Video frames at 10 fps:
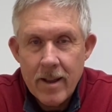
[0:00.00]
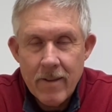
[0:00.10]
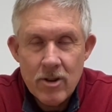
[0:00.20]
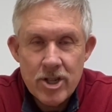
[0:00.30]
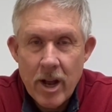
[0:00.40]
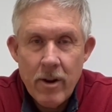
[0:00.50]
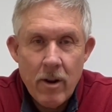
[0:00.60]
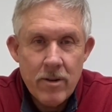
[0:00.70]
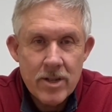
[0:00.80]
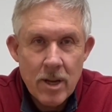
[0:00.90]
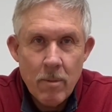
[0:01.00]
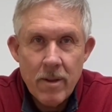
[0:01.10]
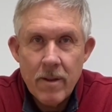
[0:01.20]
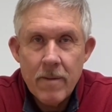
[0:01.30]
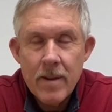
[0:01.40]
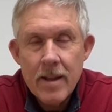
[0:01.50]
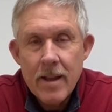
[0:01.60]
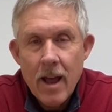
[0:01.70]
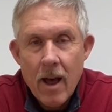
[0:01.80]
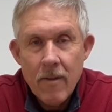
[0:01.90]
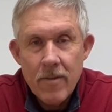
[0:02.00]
give a shout out to some of